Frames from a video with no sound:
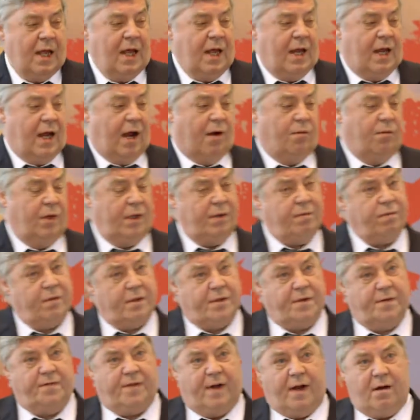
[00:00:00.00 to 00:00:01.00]
Now, what
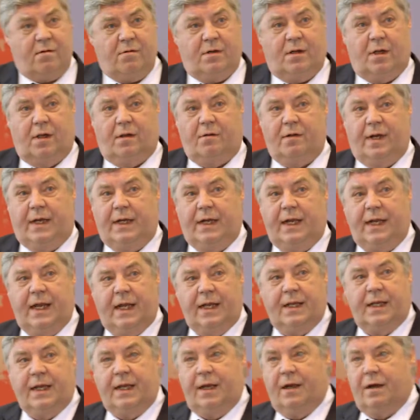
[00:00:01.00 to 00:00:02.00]
was found already
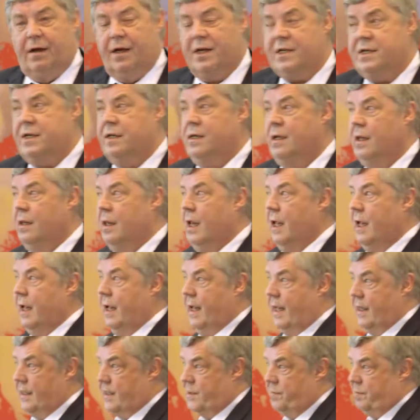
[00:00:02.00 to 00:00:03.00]
in the original
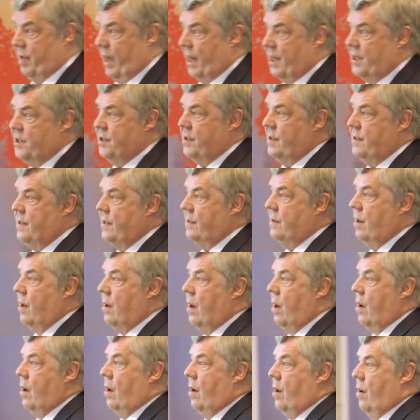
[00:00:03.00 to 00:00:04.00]
inspections
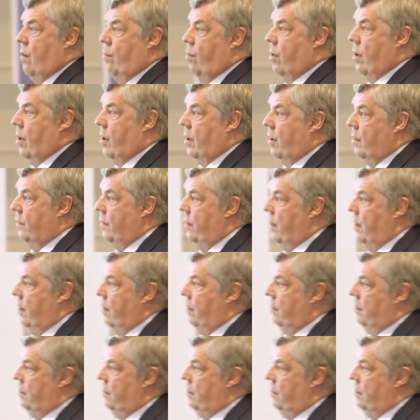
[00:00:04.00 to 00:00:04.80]
were